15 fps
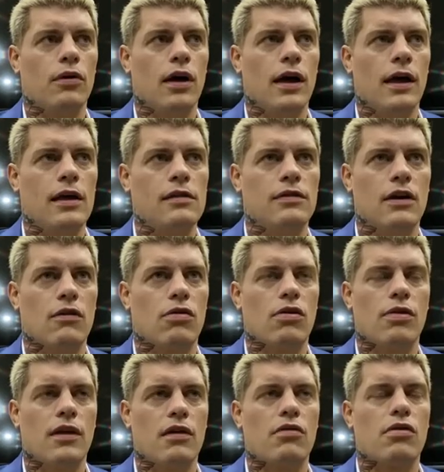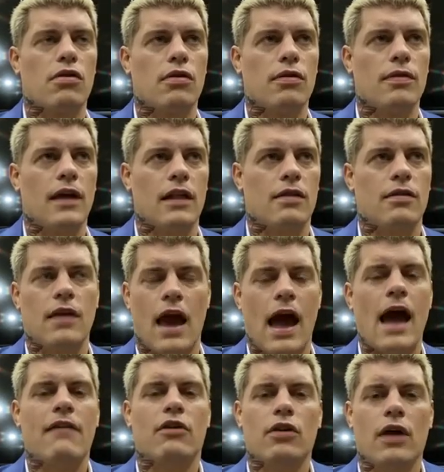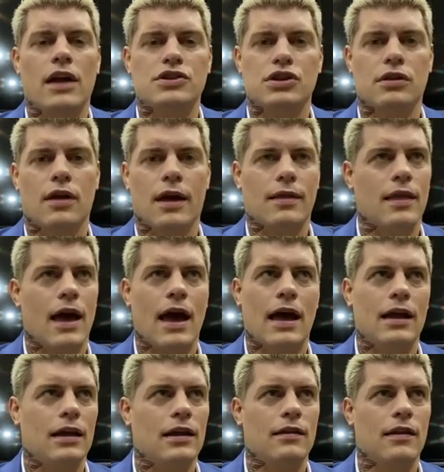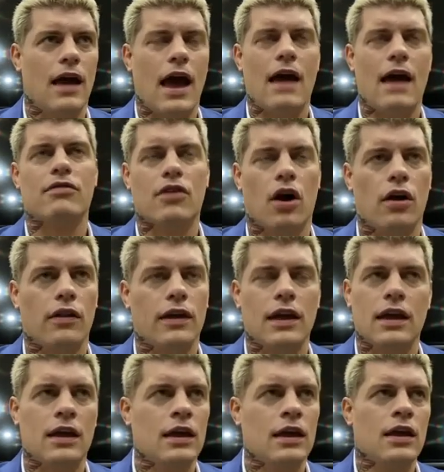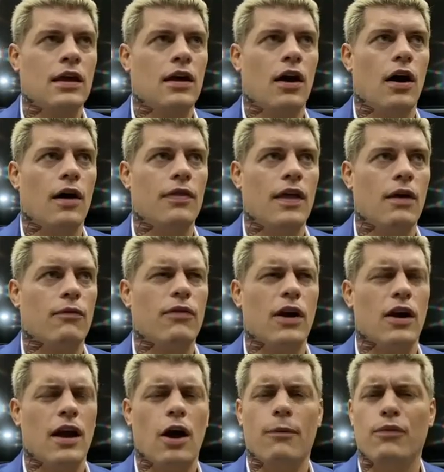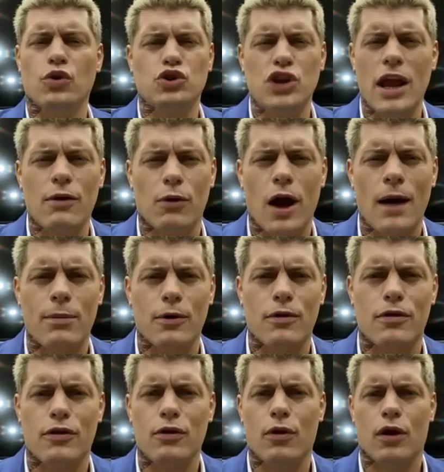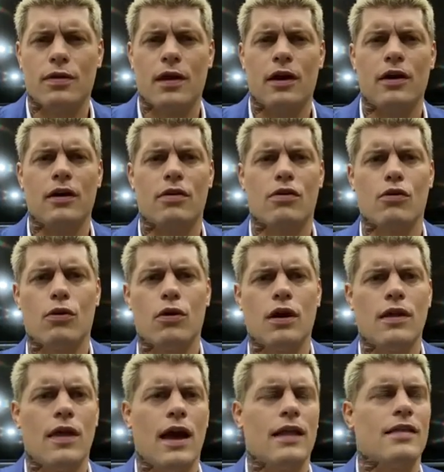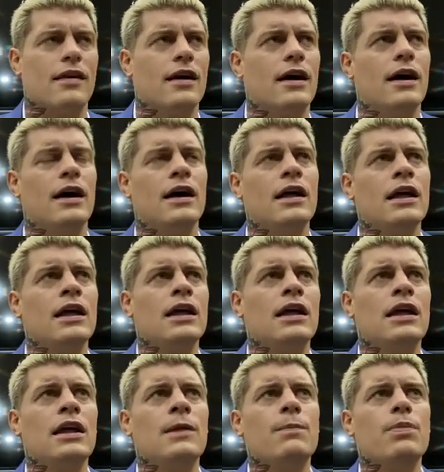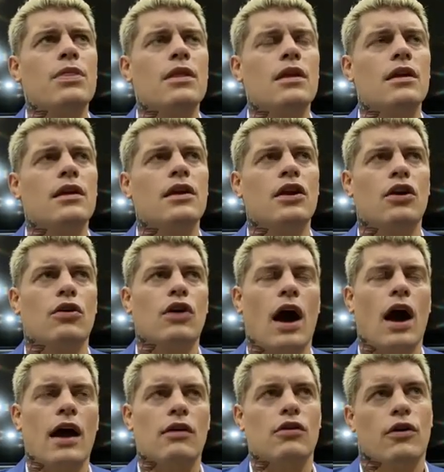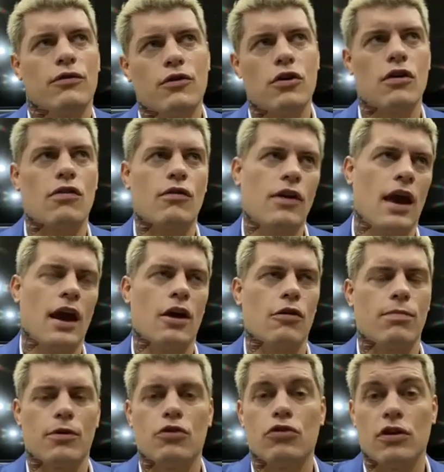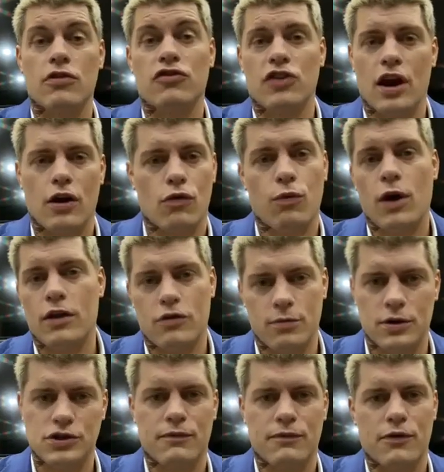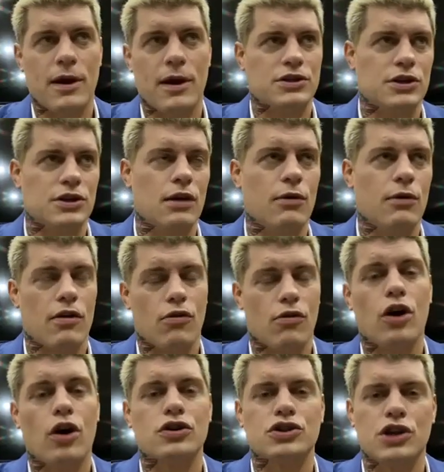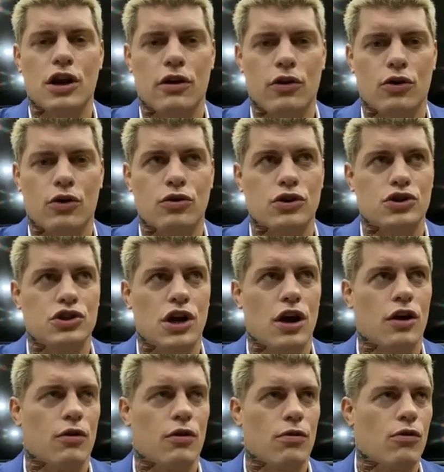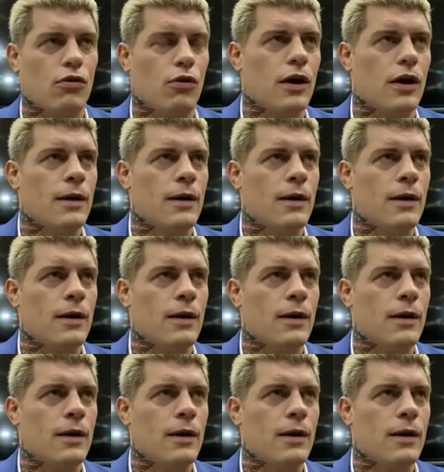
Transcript: Uh, there's, there's that have a legend like that, and have Tully. Uh, they're very helpful. Jake Roberts too. I'll tell you a story that. Uh, you know, I don't know if Chris cares, but Chris shares way too much information anyway. So I'll share a little Chris Jericho story.